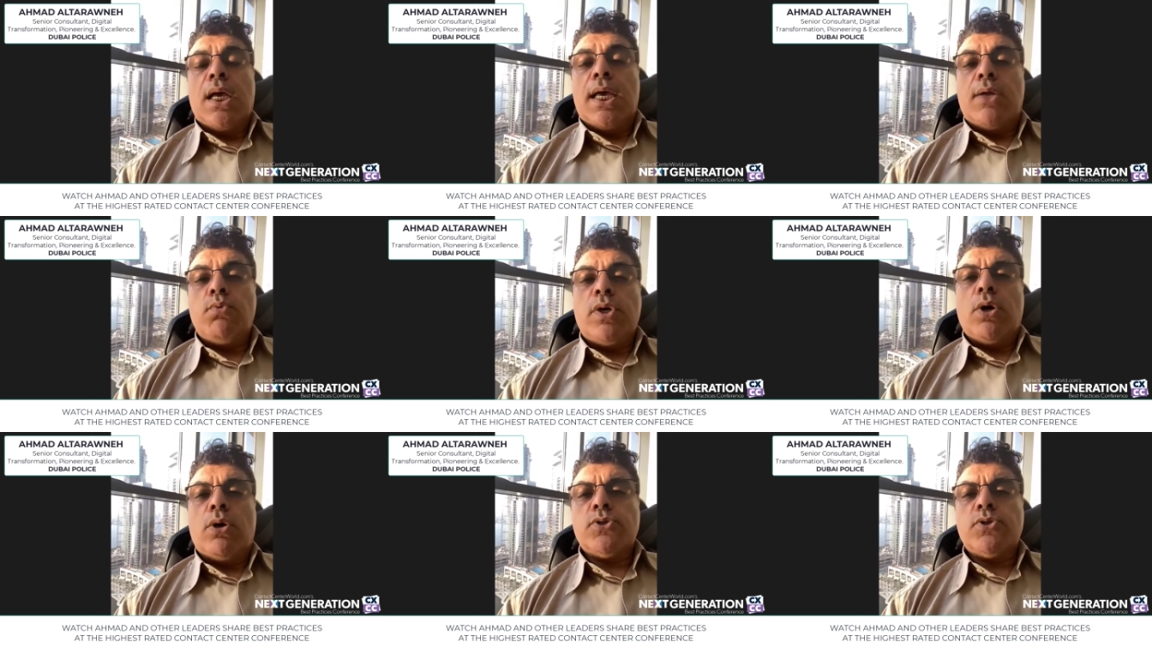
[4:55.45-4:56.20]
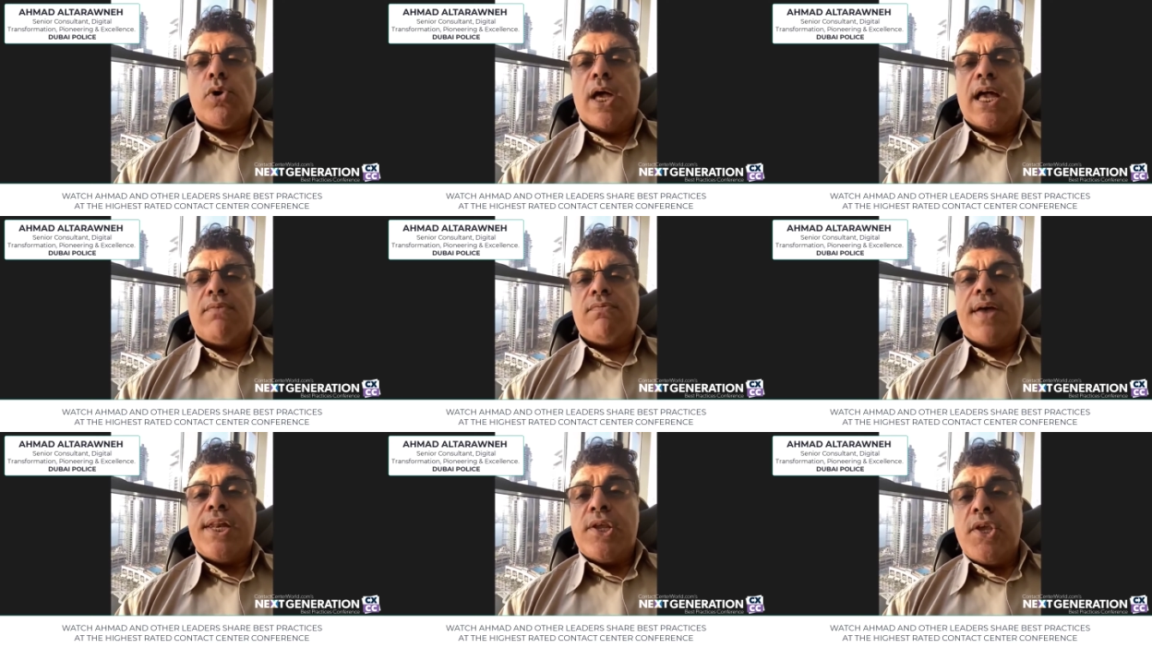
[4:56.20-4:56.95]
And we also have
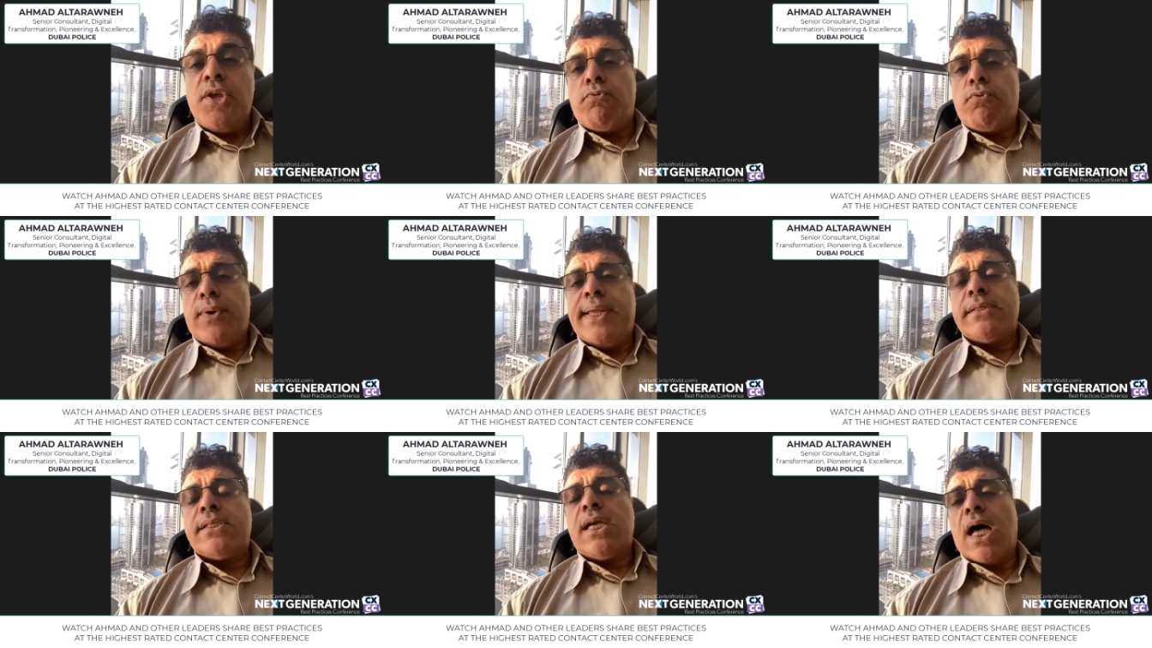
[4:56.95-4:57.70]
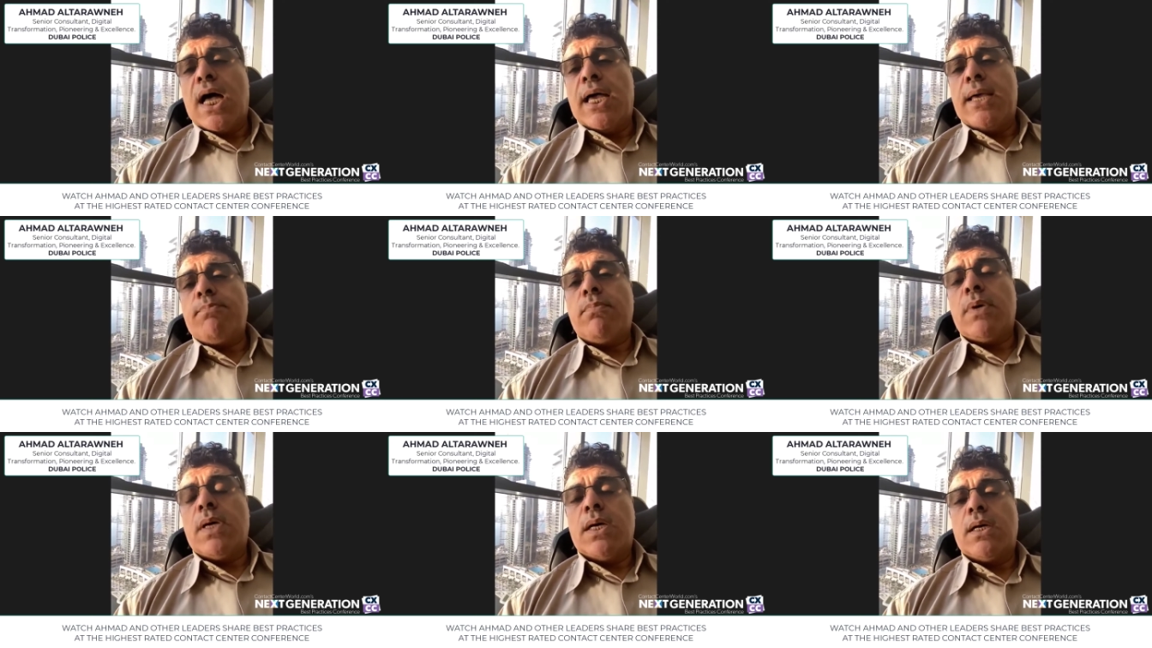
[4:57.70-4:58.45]
a near real-time
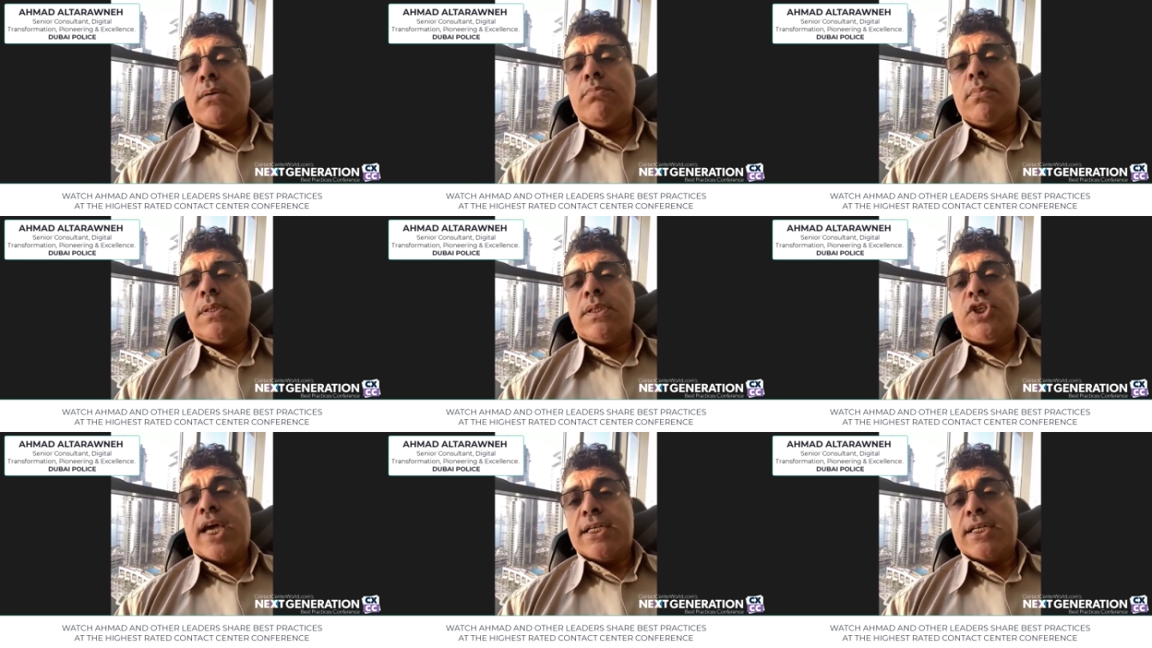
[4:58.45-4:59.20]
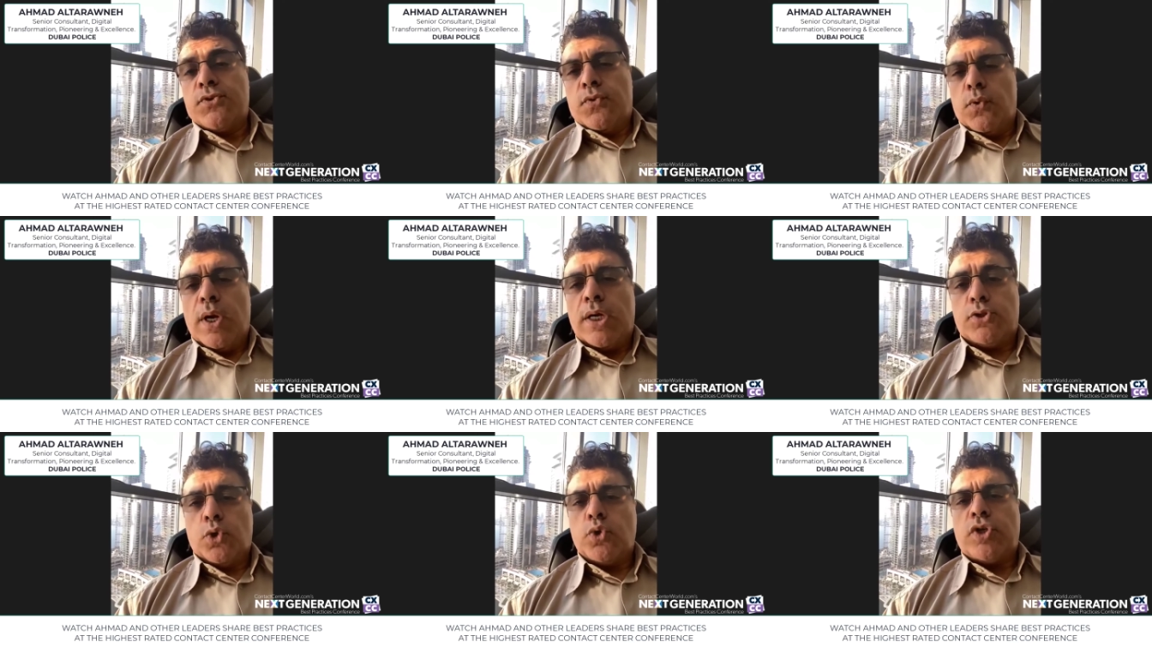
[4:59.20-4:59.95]
channels through our
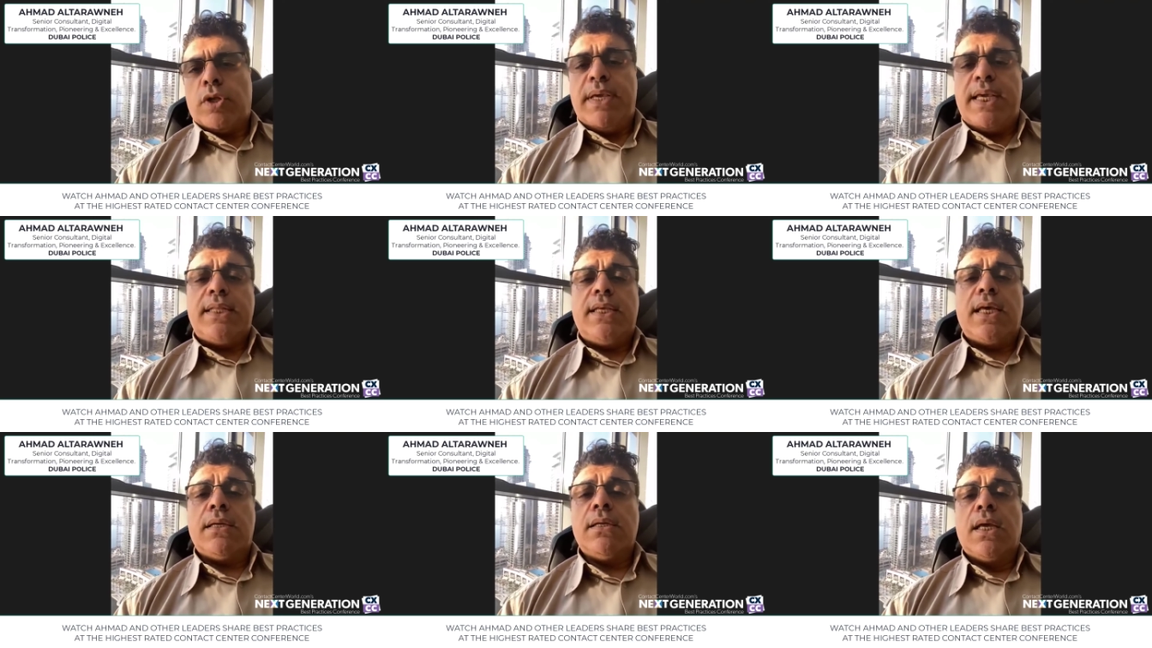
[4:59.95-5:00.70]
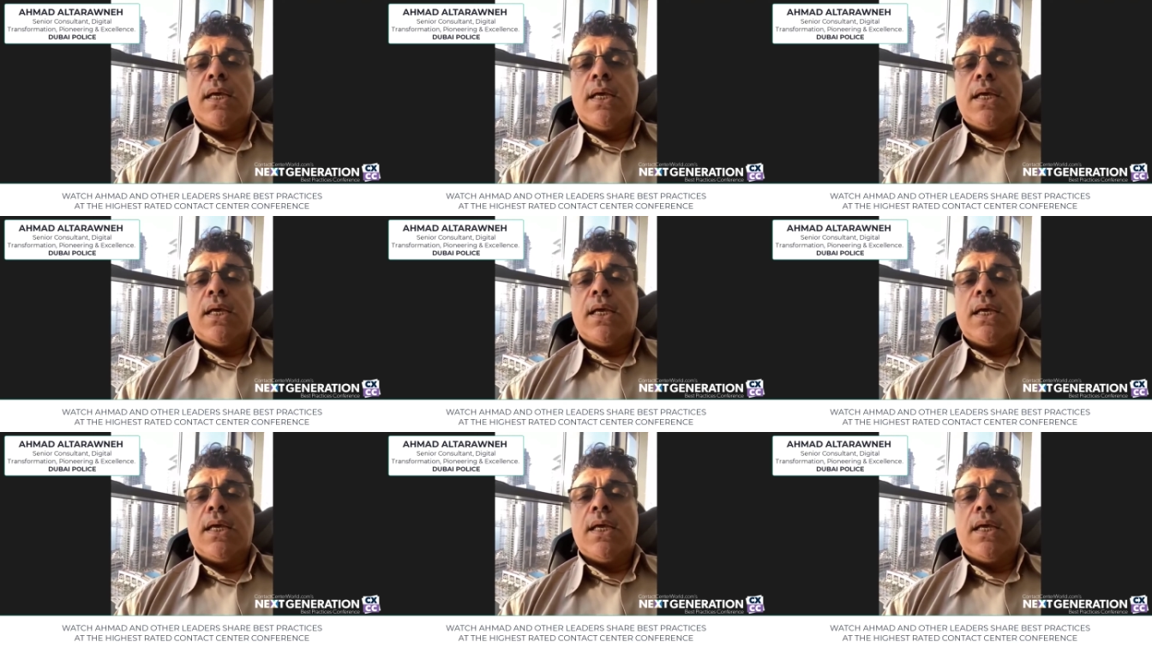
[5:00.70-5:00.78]
social media.